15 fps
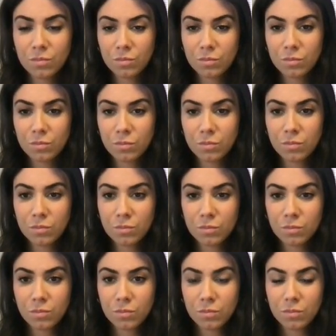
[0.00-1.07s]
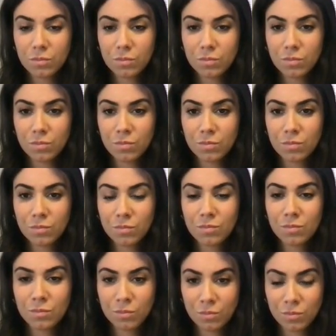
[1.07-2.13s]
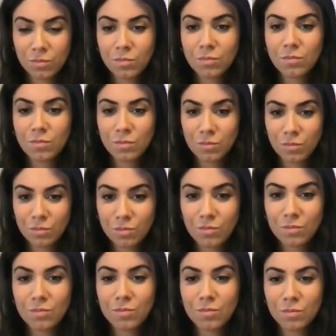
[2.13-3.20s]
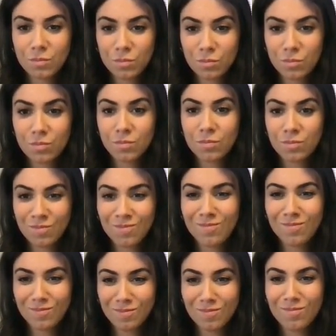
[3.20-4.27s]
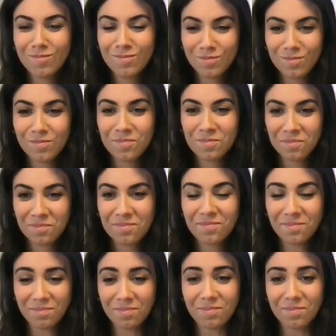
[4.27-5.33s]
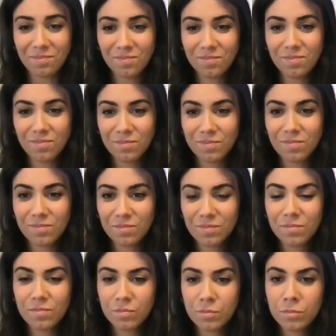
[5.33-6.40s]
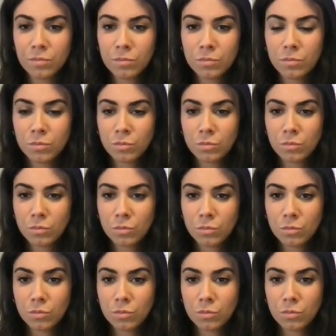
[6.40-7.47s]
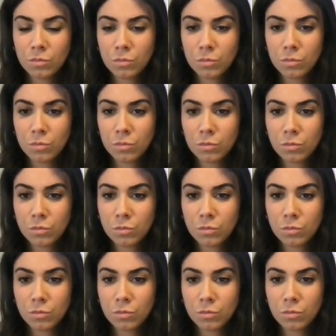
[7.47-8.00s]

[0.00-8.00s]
(not speaking)